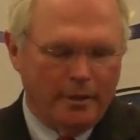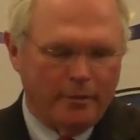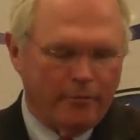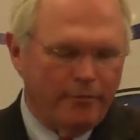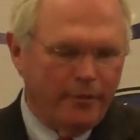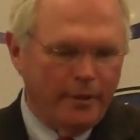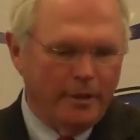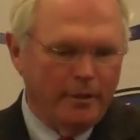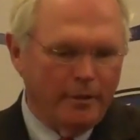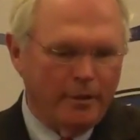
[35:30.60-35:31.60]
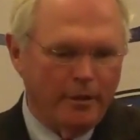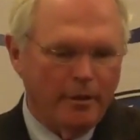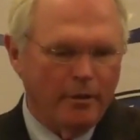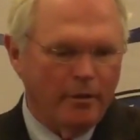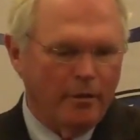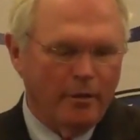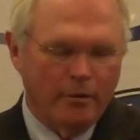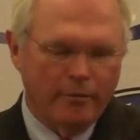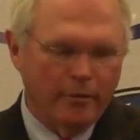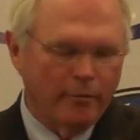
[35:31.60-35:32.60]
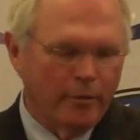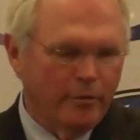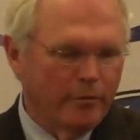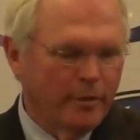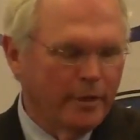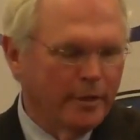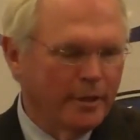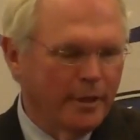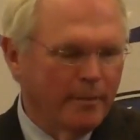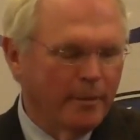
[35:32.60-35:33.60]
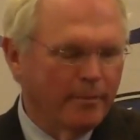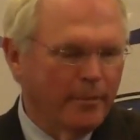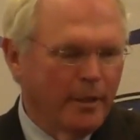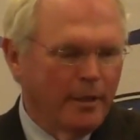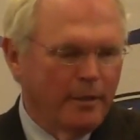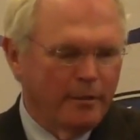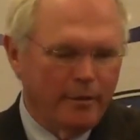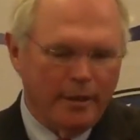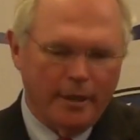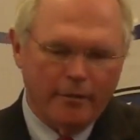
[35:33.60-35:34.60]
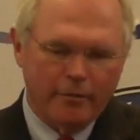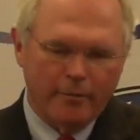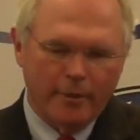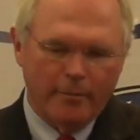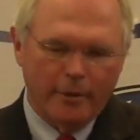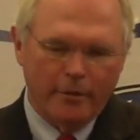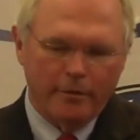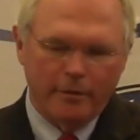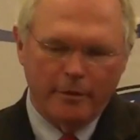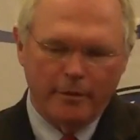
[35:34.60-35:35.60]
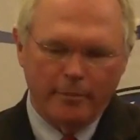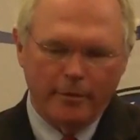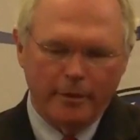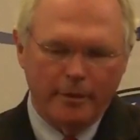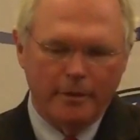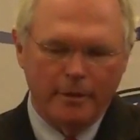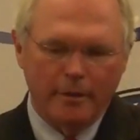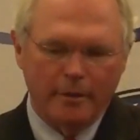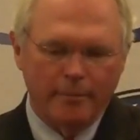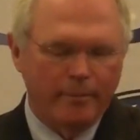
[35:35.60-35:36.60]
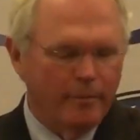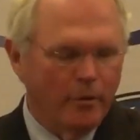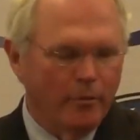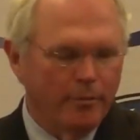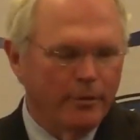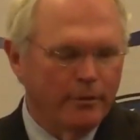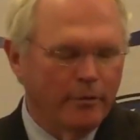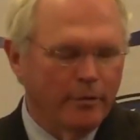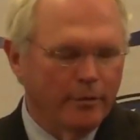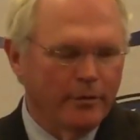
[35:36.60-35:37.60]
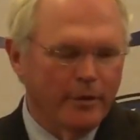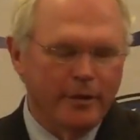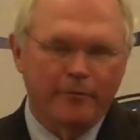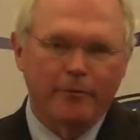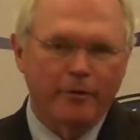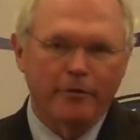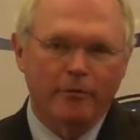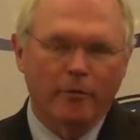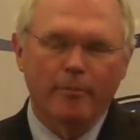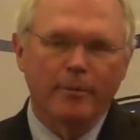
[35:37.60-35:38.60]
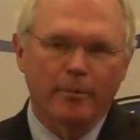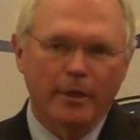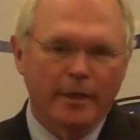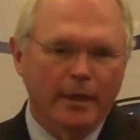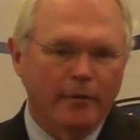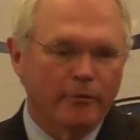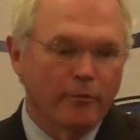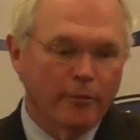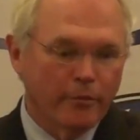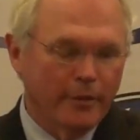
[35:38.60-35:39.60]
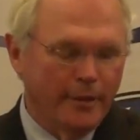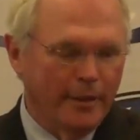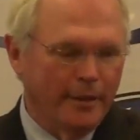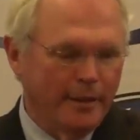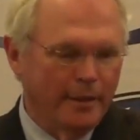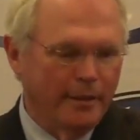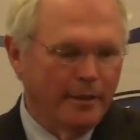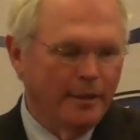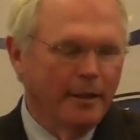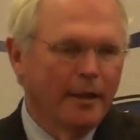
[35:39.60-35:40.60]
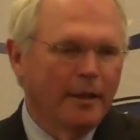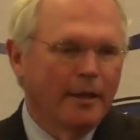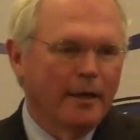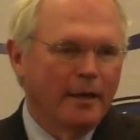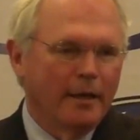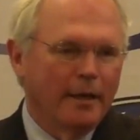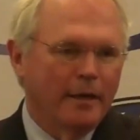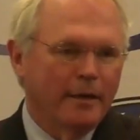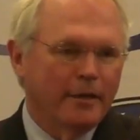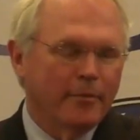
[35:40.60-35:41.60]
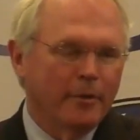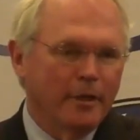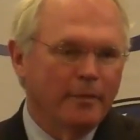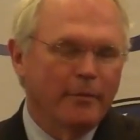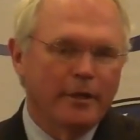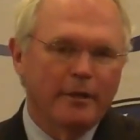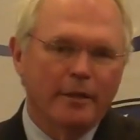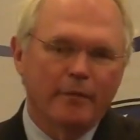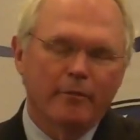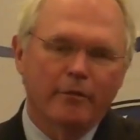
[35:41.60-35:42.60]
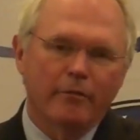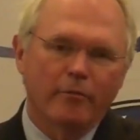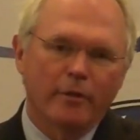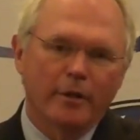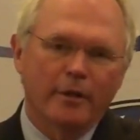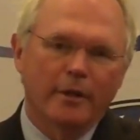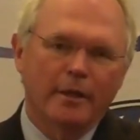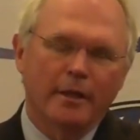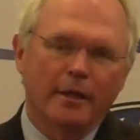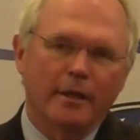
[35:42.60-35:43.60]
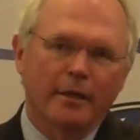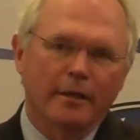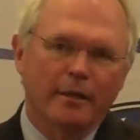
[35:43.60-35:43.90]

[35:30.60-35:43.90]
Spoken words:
graffiti all over the road, and I came up to the house, and my mother simply opened the door and said, "Chris, you won't be playing outdoors today," and then explained to me that it was when a